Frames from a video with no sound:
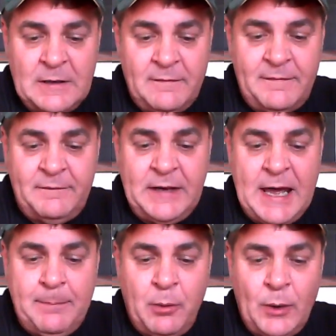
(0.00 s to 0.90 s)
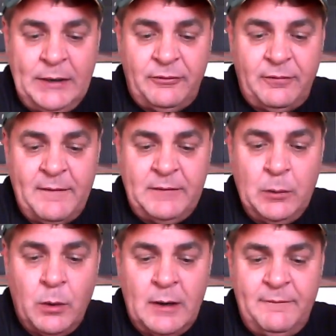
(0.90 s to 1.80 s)
58 points,
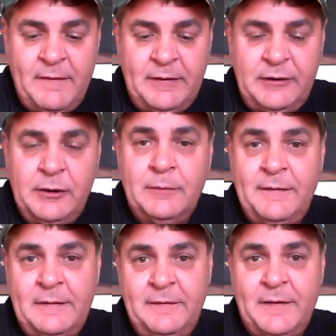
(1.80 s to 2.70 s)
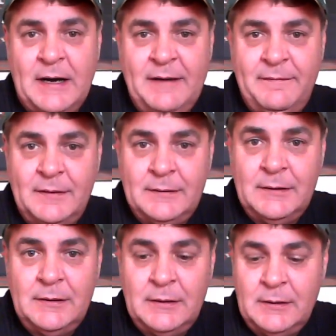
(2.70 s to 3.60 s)
51, 52, and 55.
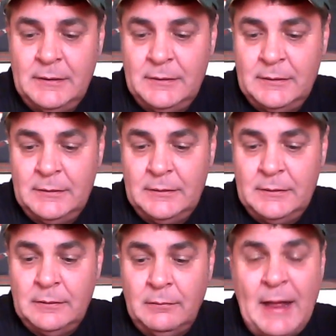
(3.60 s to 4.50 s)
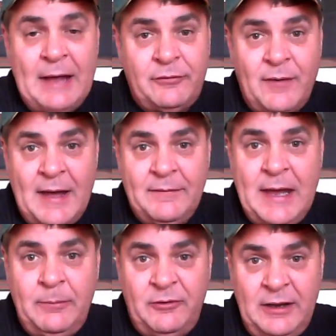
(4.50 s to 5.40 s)
Last five
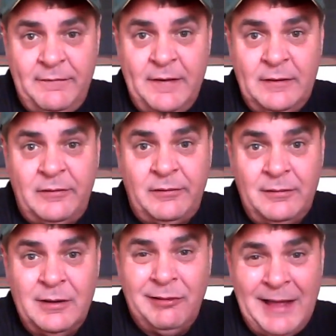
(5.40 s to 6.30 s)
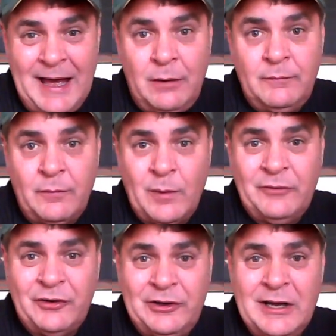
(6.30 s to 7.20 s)
games defense allowed for
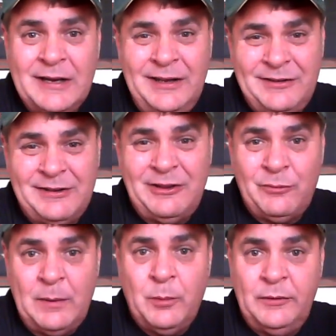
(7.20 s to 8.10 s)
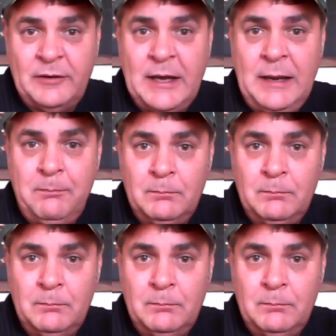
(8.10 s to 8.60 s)
Western Kentucky, 63 points a game.